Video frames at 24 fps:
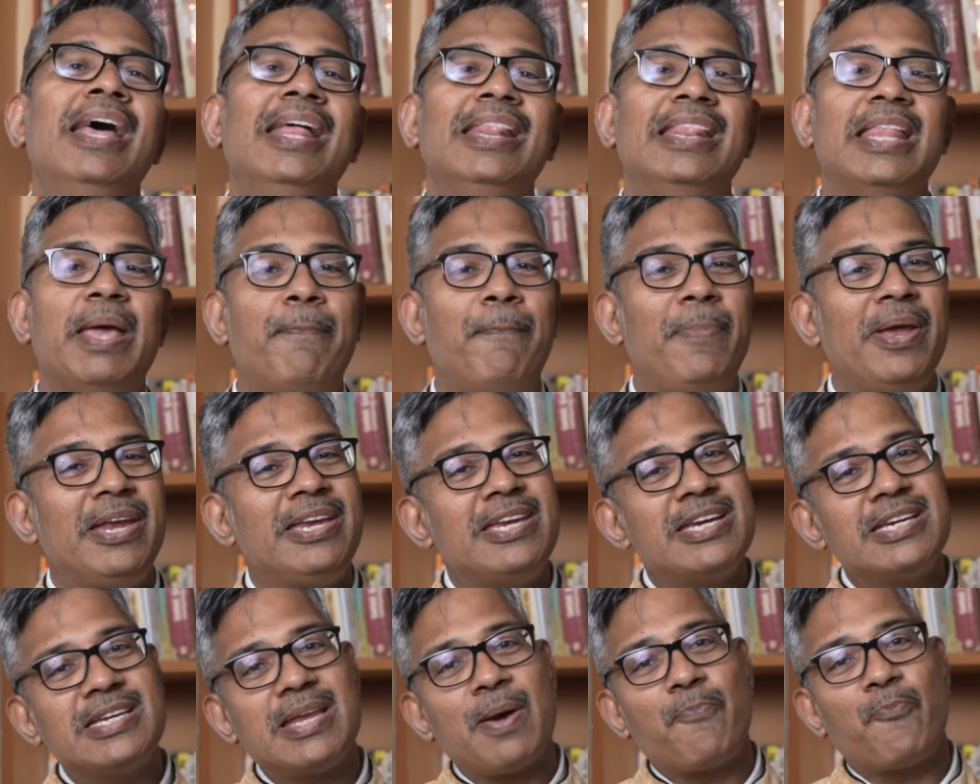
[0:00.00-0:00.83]
They picked
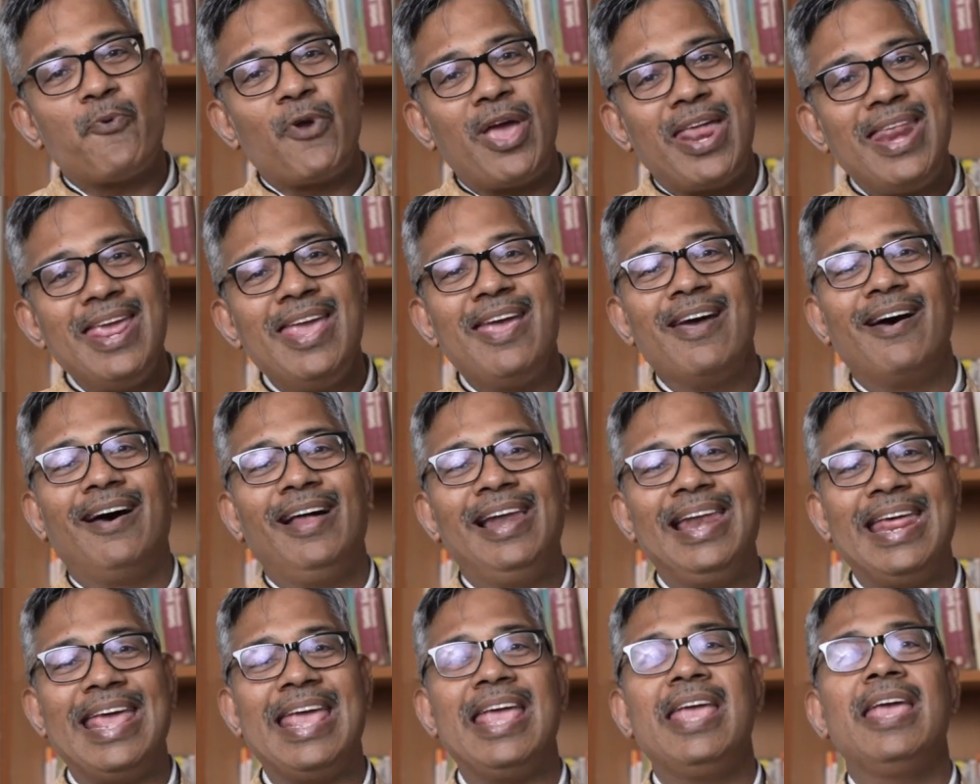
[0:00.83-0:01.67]
it up very
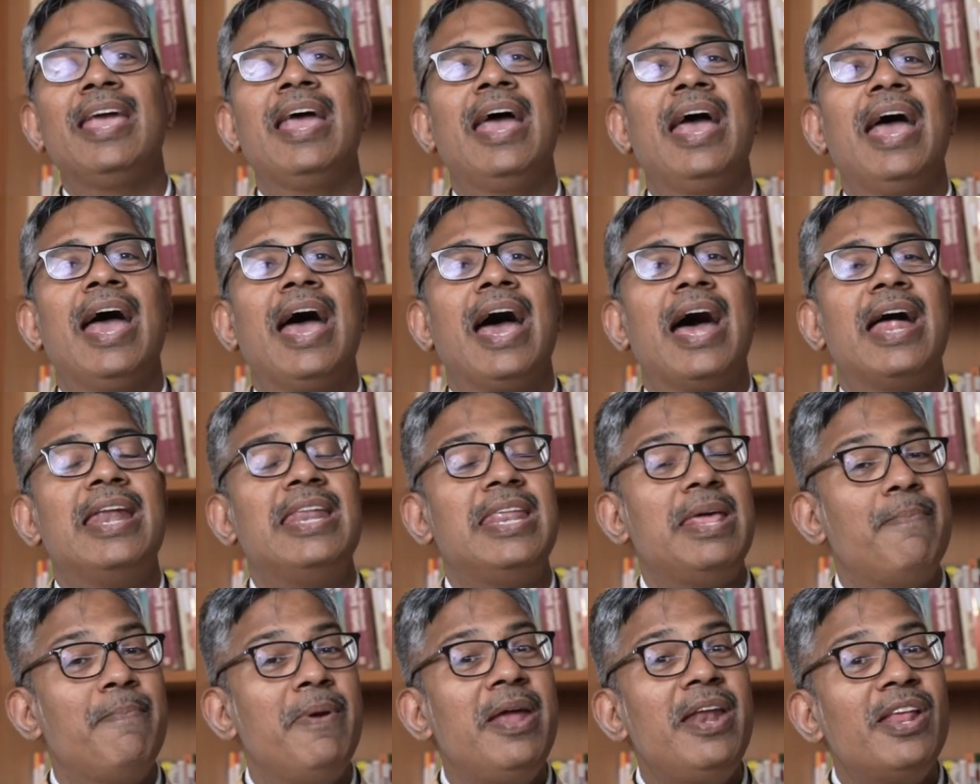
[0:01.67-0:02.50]
early and
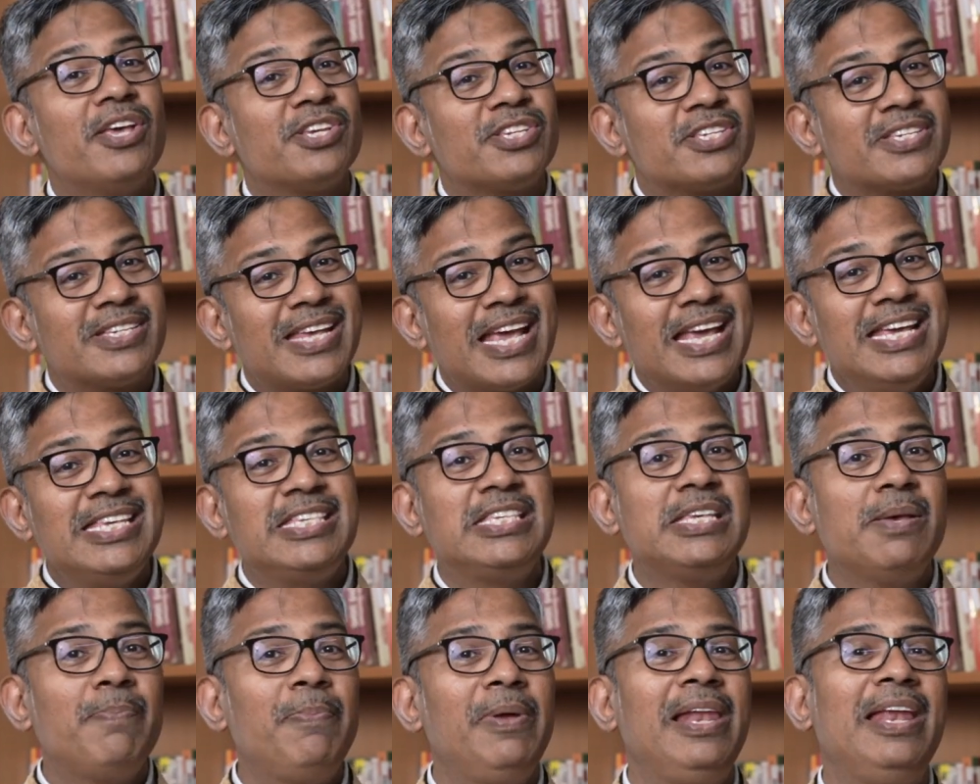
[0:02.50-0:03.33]
they made a
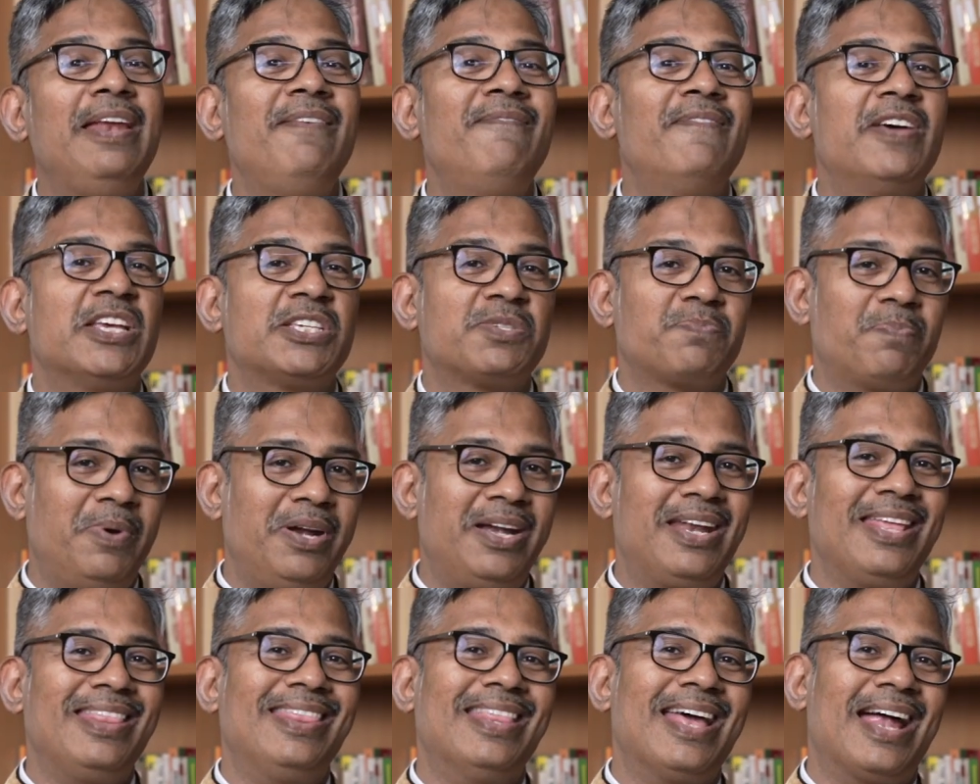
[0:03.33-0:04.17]
sizable
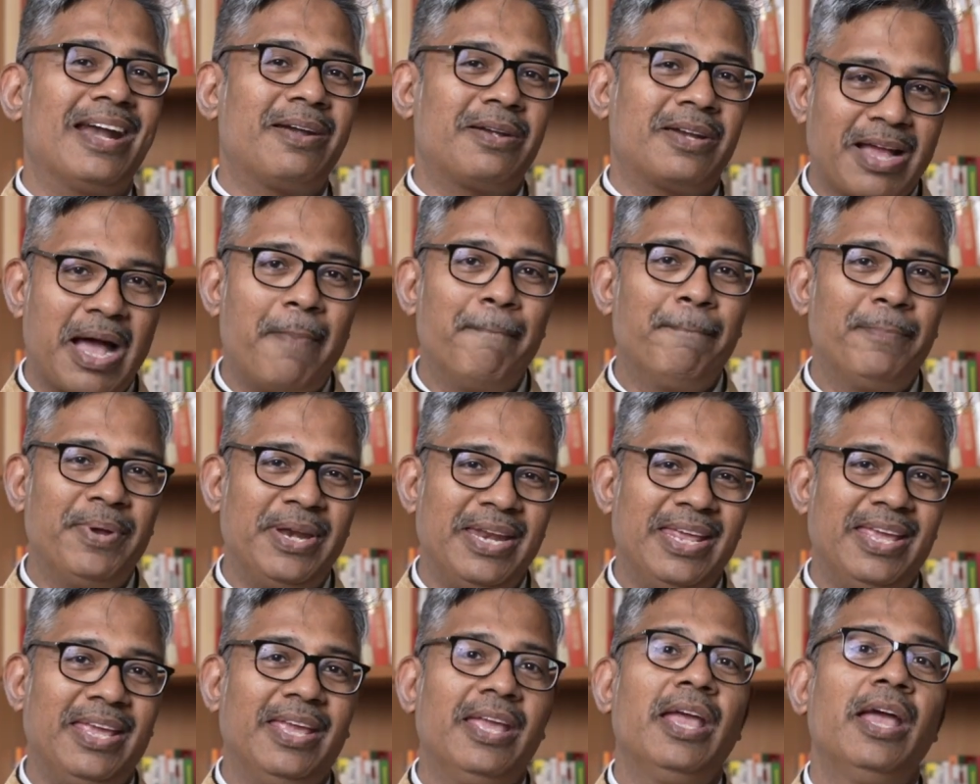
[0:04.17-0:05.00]
investment in that
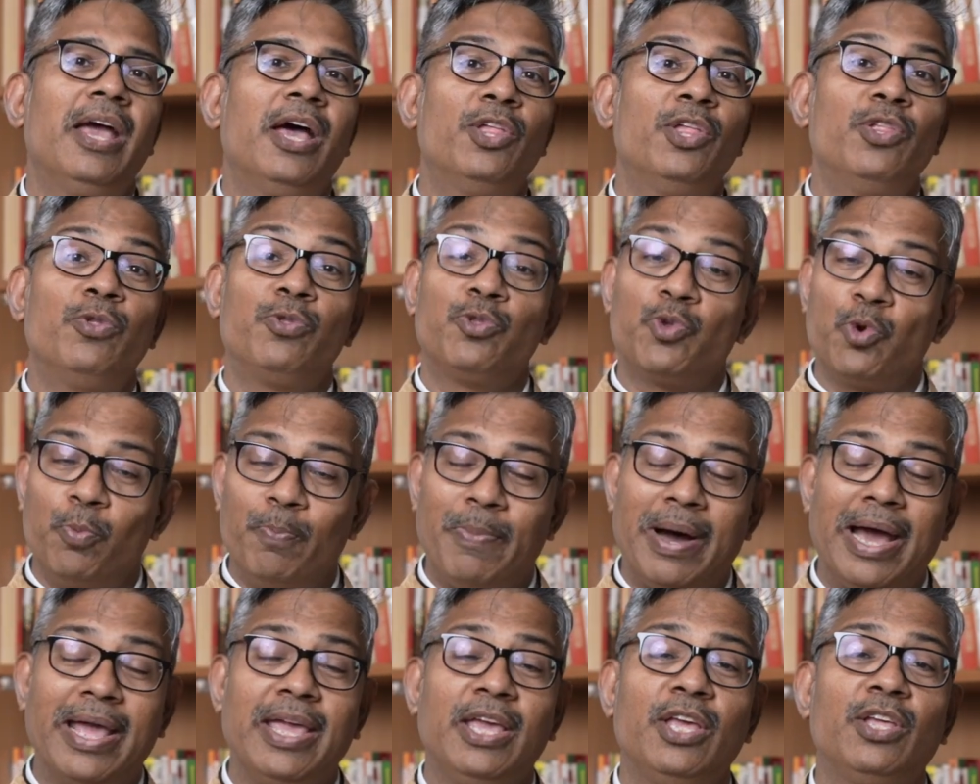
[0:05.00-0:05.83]
company through
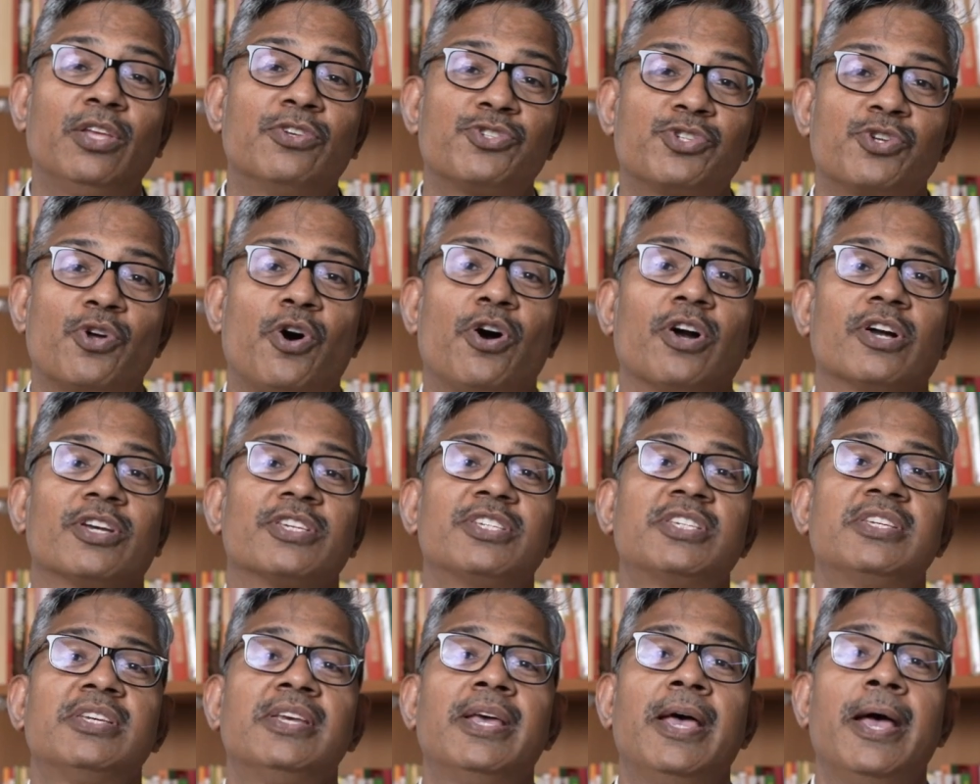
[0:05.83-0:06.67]
buying
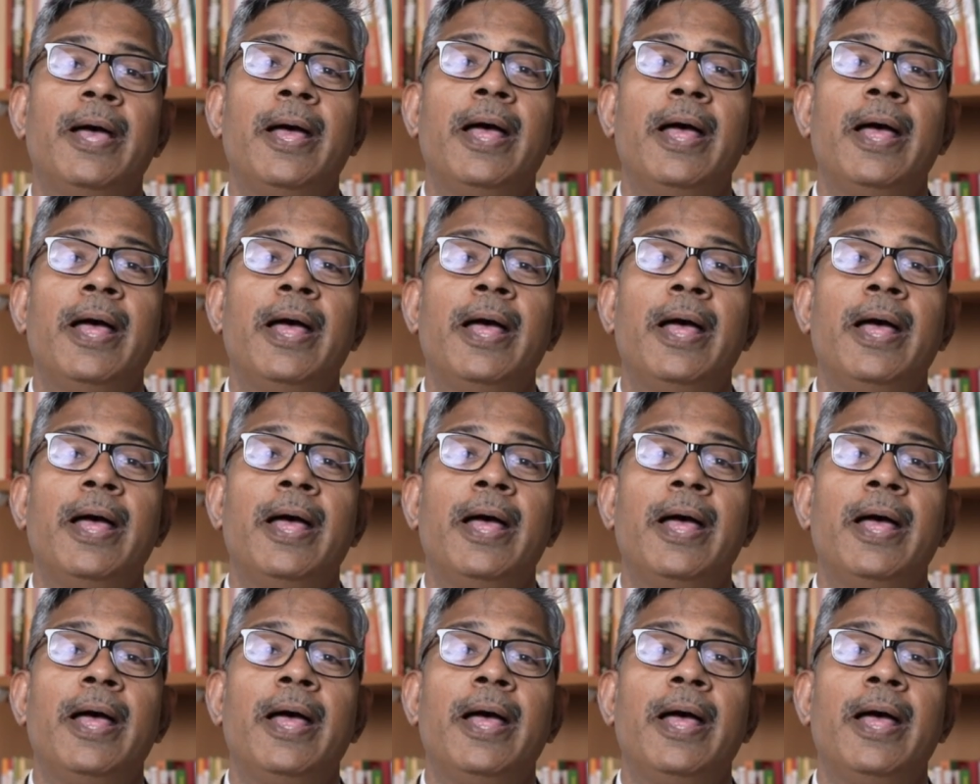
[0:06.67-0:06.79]
stocks.